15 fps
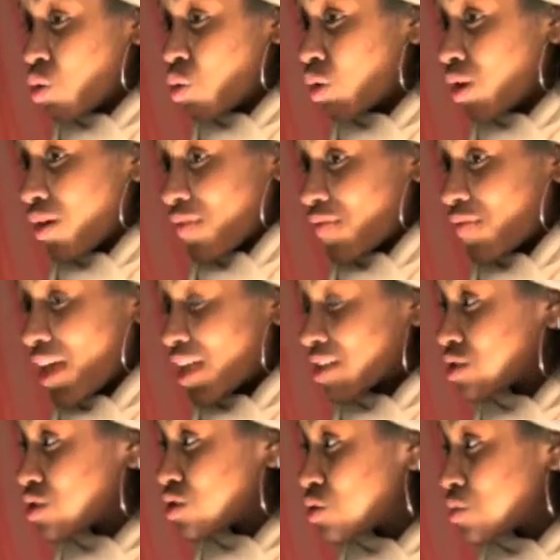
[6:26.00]
All I've ever had
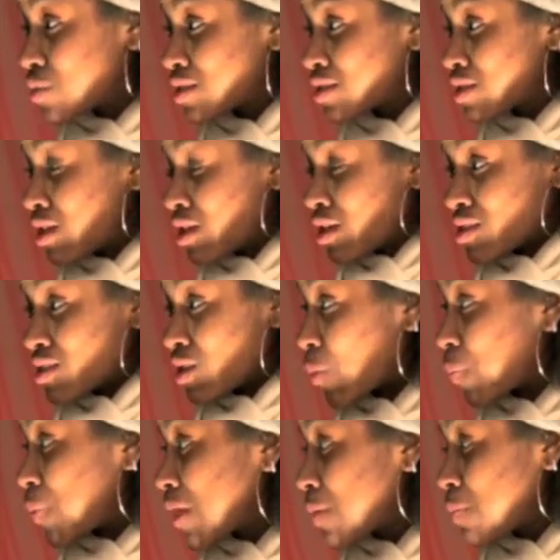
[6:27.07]
to do is tell
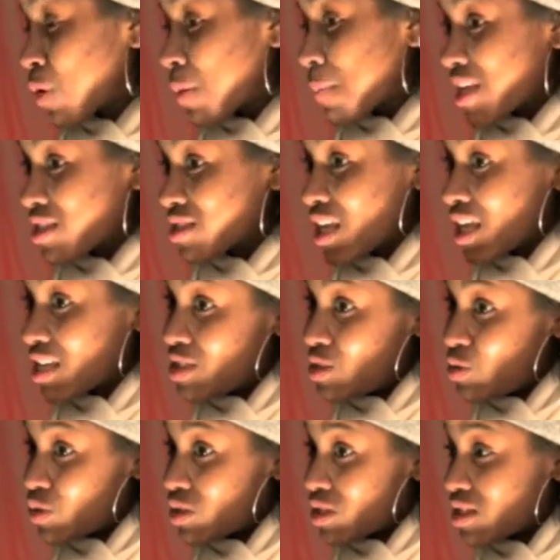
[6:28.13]
people I'm SK's
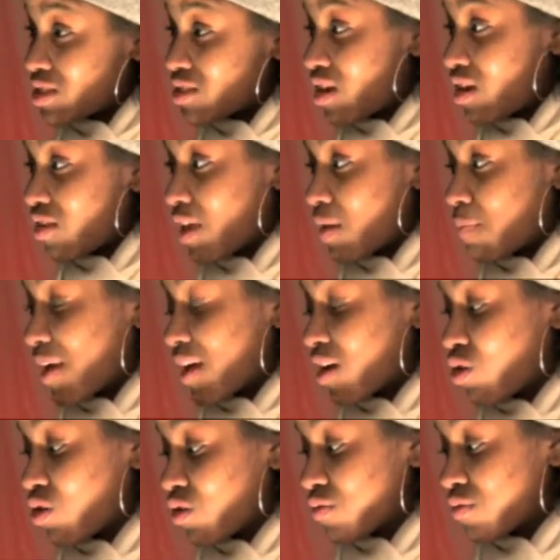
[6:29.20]
little sister and they back
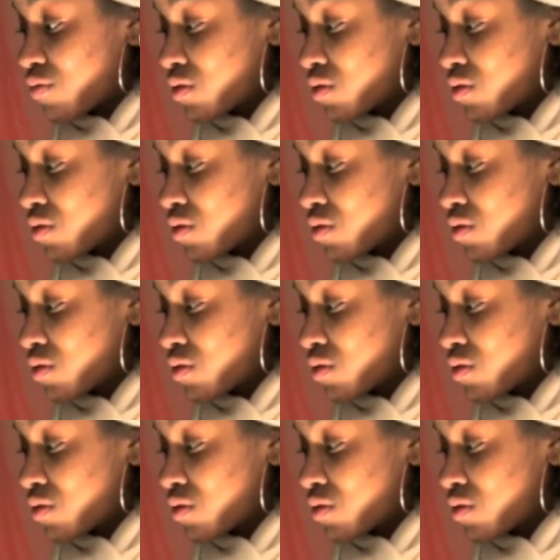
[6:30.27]
off.